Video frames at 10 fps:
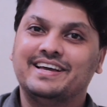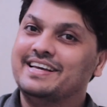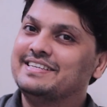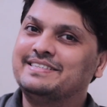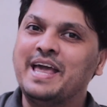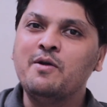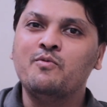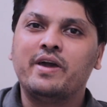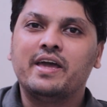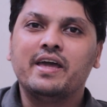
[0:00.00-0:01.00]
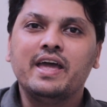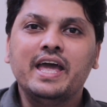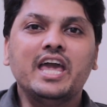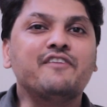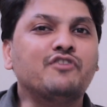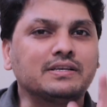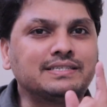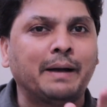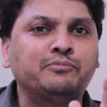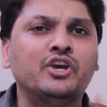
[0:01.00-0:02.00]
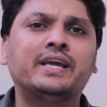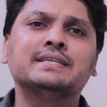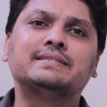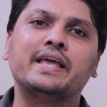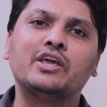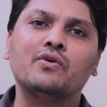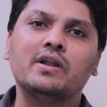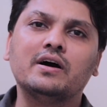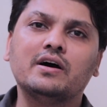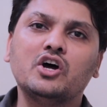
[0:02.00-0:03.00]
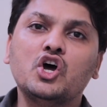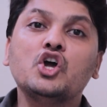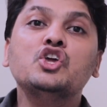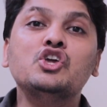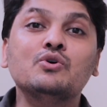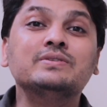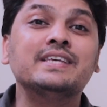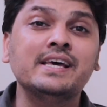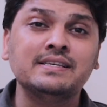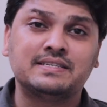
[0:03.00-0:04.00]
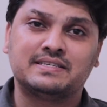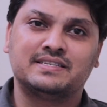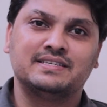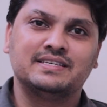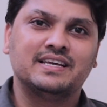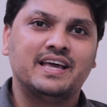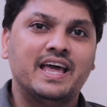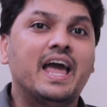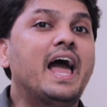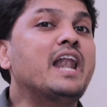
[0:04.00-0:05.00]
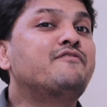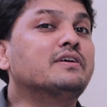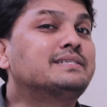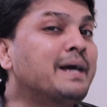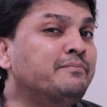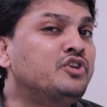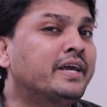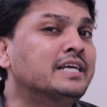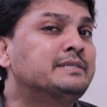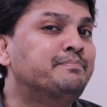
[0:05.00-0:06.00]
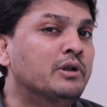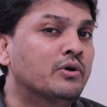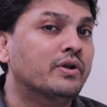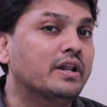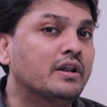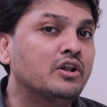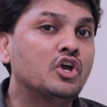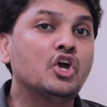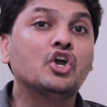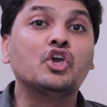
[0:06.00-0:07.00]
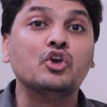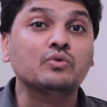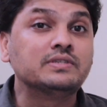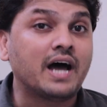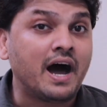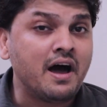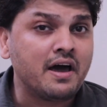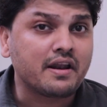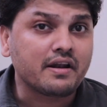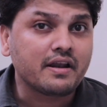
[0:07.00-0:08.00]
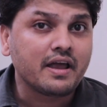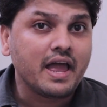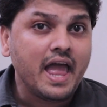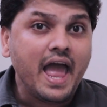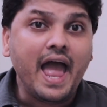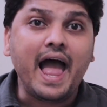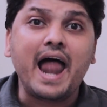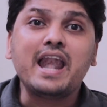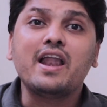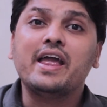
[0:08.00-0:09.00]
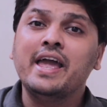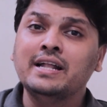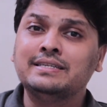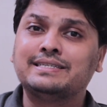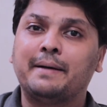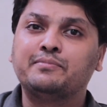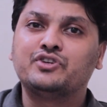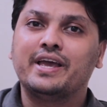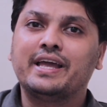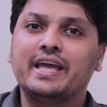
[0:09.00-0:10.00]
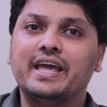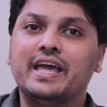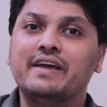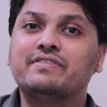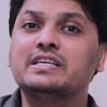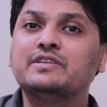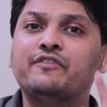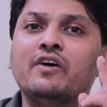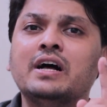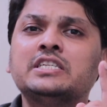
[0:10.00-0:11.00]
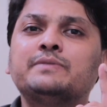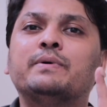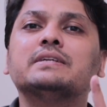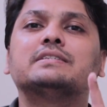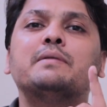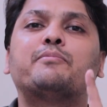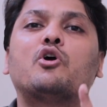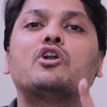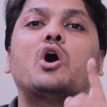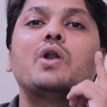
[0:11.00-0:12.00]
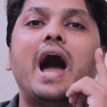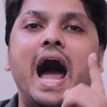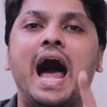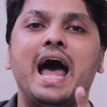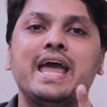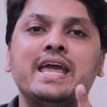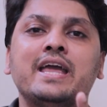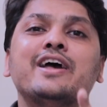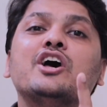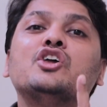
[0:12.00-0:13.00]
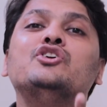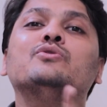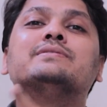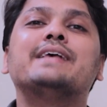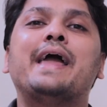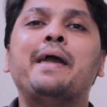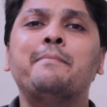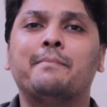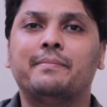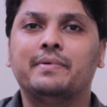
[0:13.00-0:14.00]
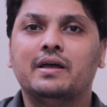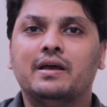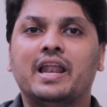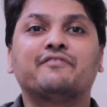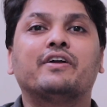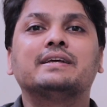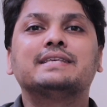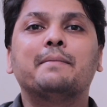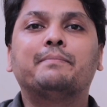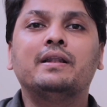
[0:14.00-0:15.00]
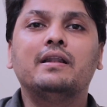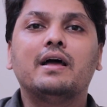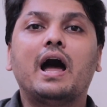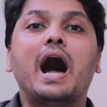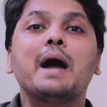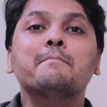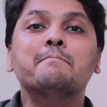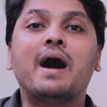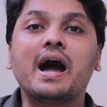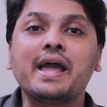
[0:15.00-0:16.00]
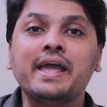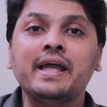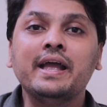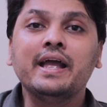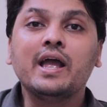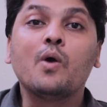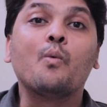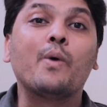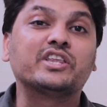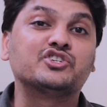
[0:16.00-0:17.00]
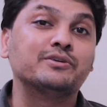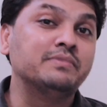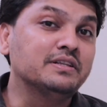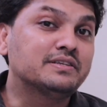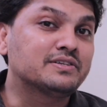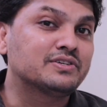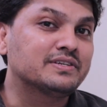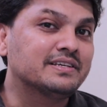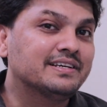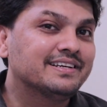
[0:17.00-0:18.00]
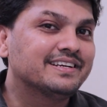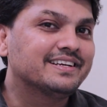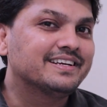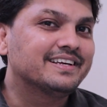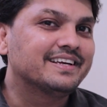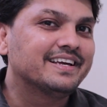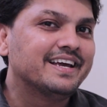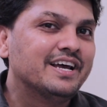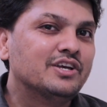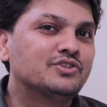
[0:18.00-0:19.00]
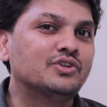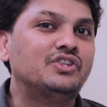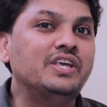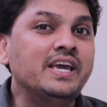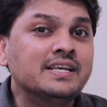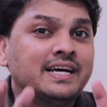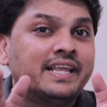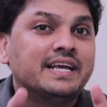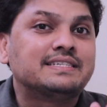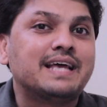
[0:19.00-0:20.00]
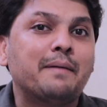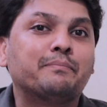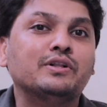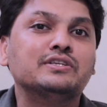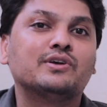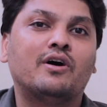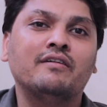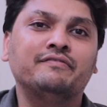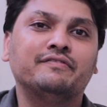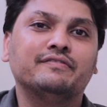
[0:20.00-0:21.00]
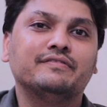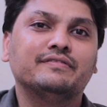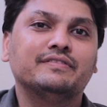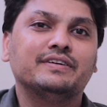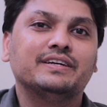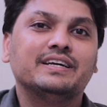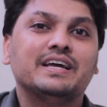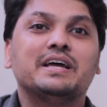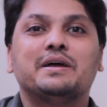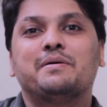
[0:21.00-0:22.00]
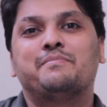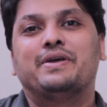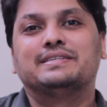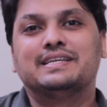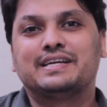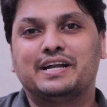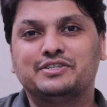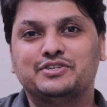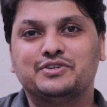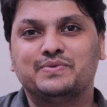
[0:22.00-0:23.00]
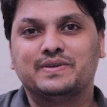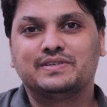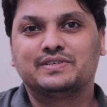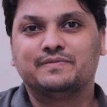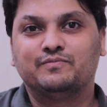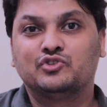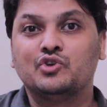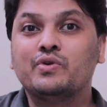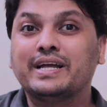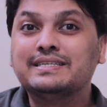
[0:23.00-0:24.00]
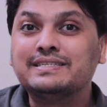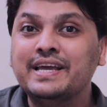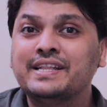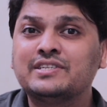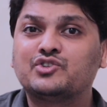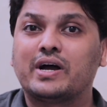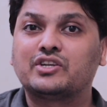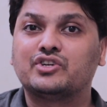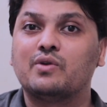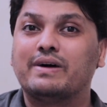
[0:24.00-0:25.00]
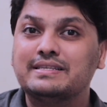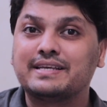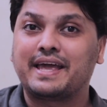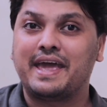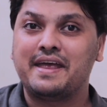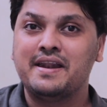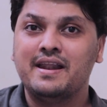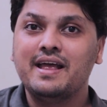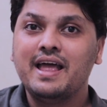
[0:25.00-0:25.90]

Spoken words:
Same way, if your subject is singular, use is. And if your subject is plural, use are. And in subject, if there is first person pronoun I, use am. Like for example, I'm buying vegetables. So these are the examples of present continuous. So you can see the structure once again